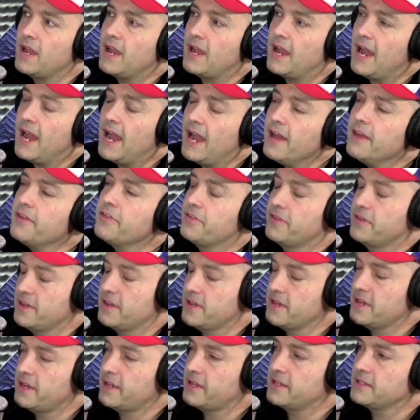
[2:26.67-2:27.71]
I
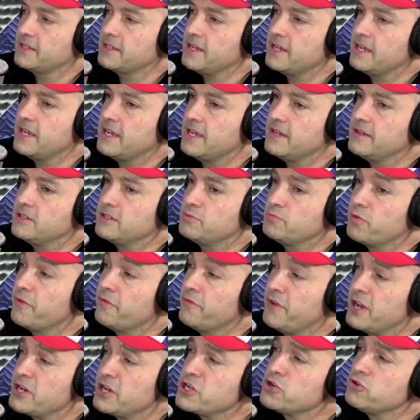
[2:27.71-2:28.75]
think that in
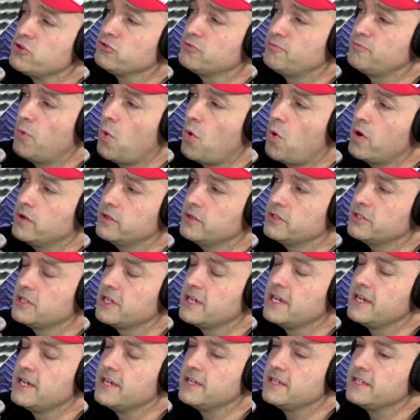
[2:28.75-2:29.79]
professional sports,
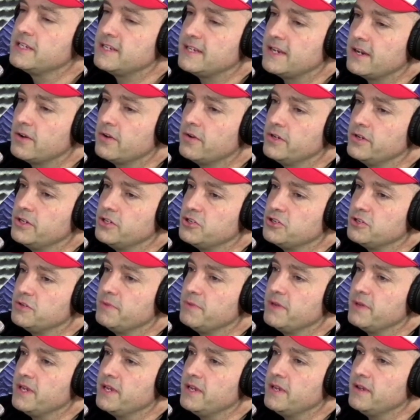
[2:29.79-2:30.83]
steroids
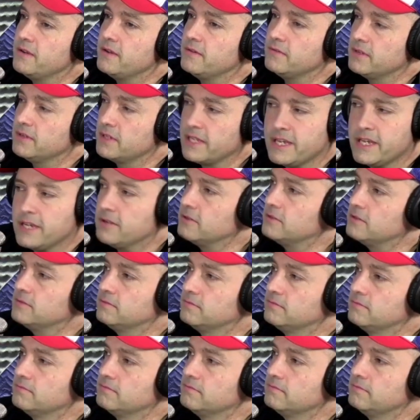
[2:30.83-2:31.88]
should be legal
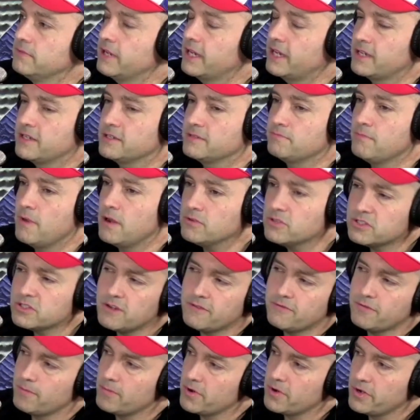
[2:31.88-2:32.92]
because most
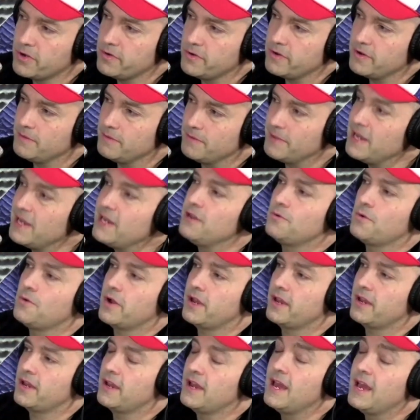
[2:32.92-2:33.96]
of them are doing them
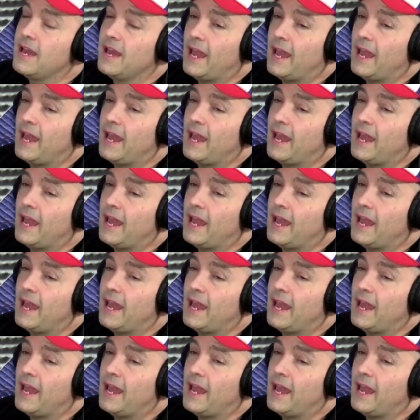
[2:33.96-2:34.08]
anyway.